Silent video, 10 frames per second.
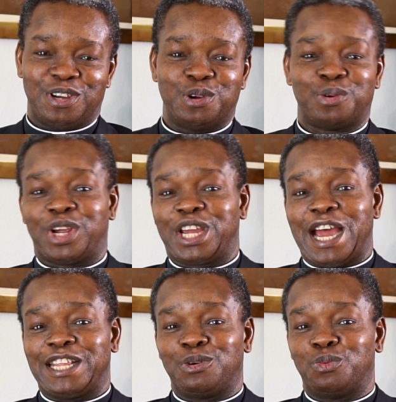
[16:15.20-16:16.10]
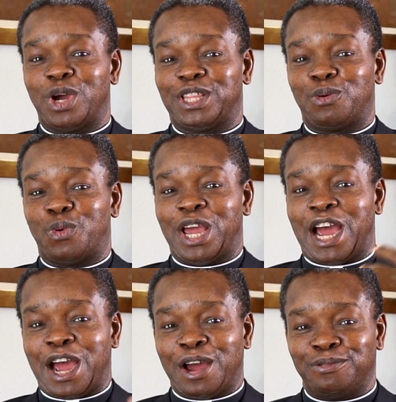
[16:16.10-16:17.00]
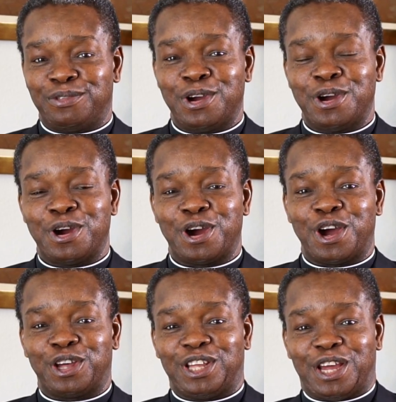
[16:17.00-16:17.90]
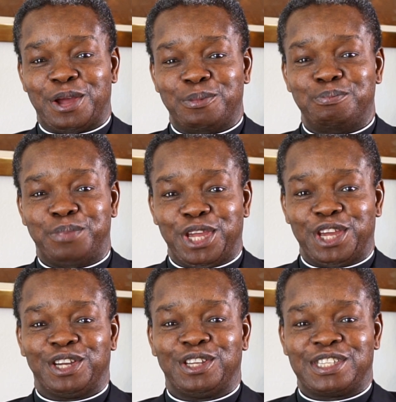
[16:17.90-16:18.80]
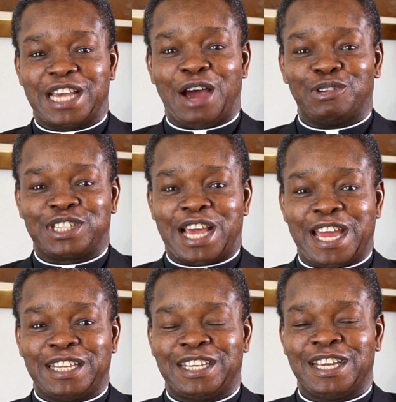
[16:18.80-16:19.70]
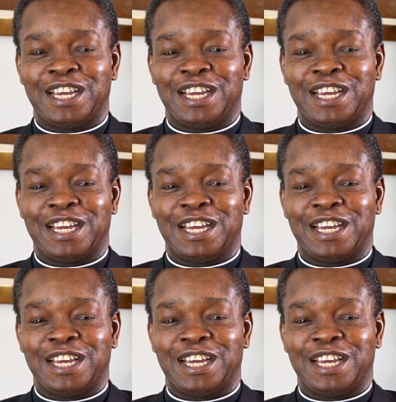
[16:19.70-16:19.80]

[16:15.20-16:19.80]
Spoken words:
regarding whether we have other beings outside